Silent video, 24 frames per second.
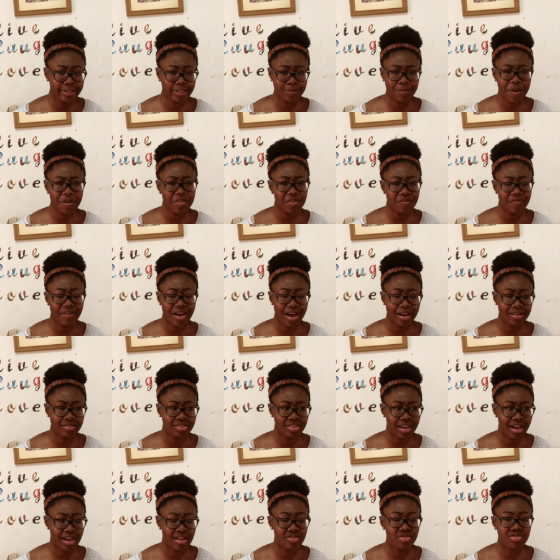despite the fact
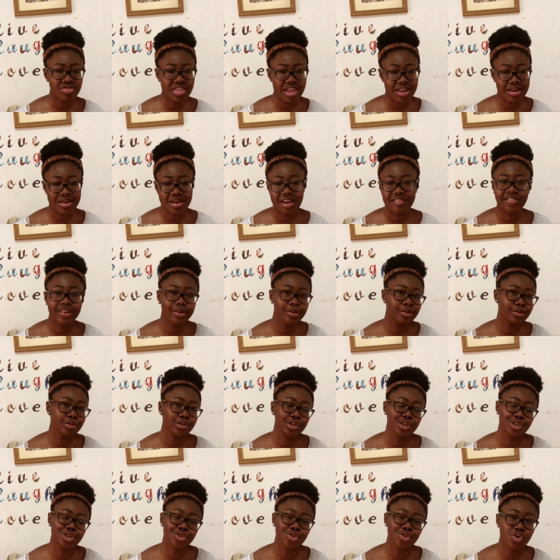that they never go
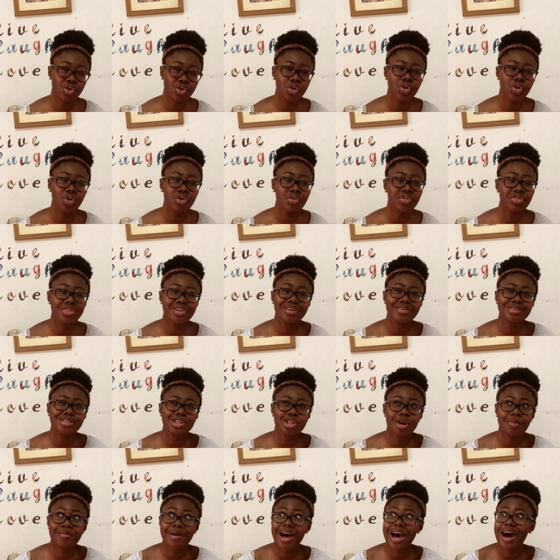to school, they're
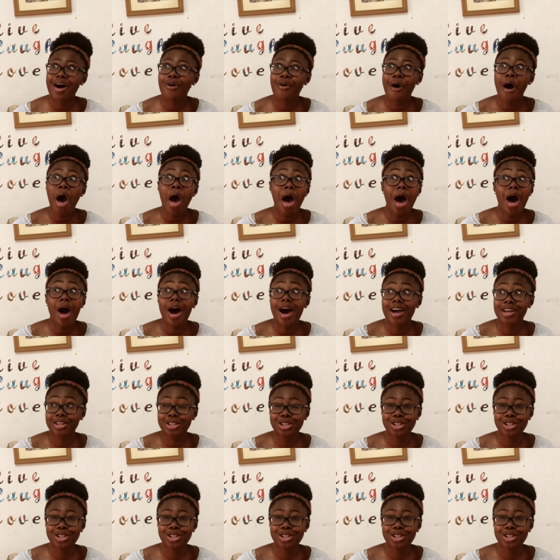somehow a